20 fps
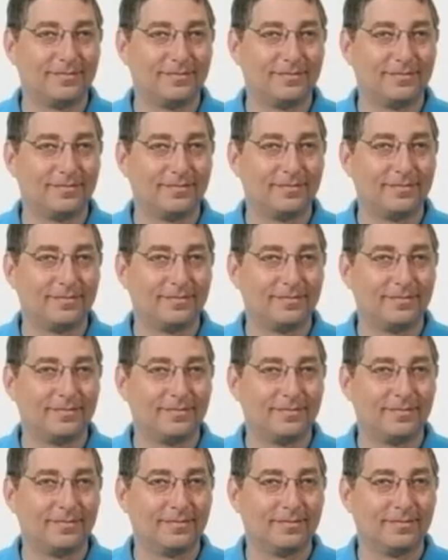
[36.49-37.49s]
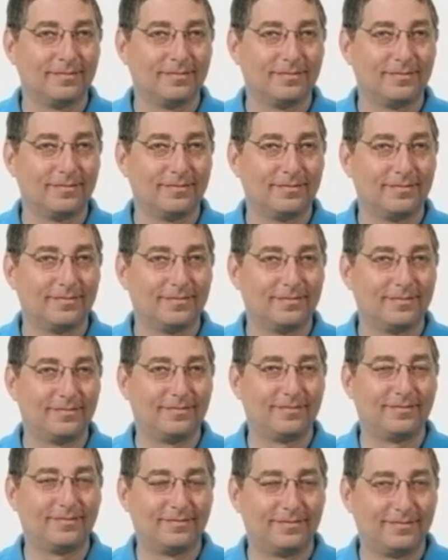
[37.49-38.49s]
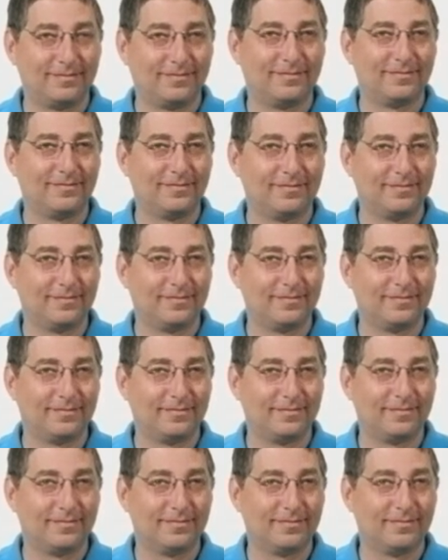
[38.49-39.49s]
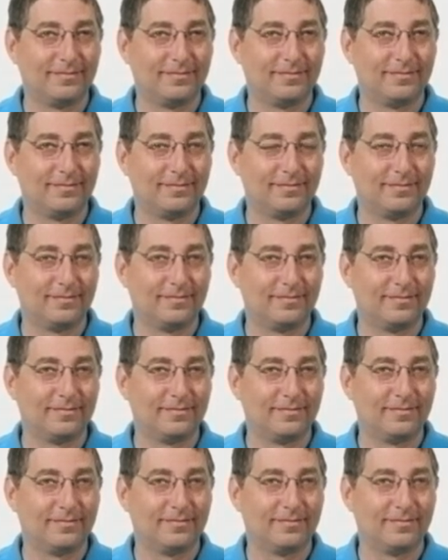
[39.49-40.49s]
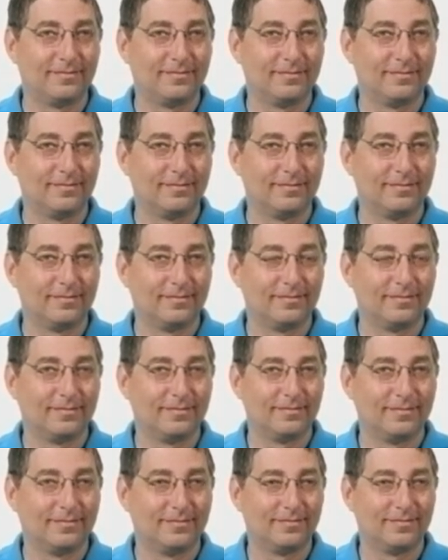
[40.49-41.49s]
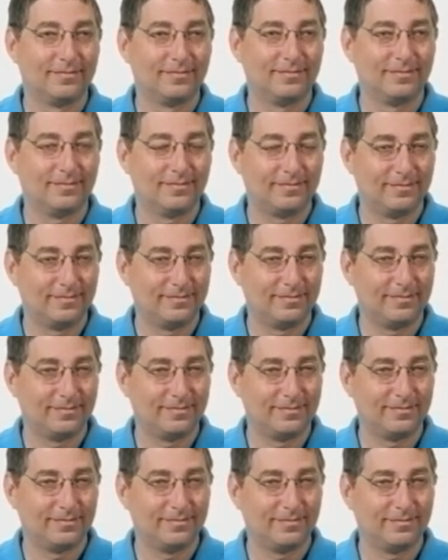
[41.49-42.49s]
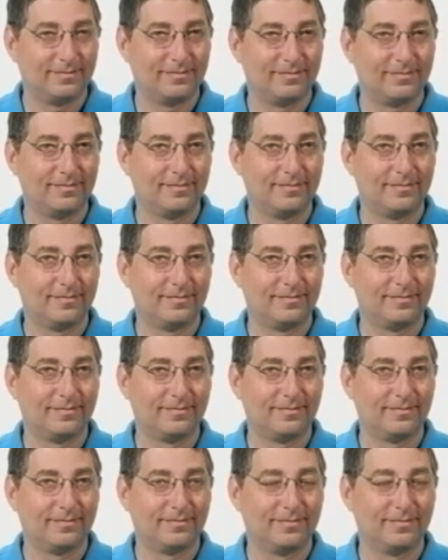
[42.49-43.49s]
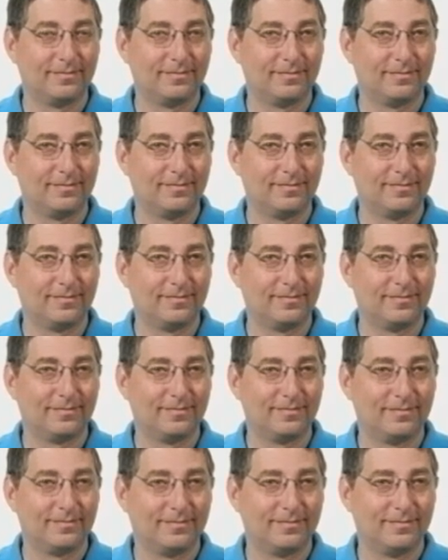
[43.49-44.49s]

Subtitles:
[no speech]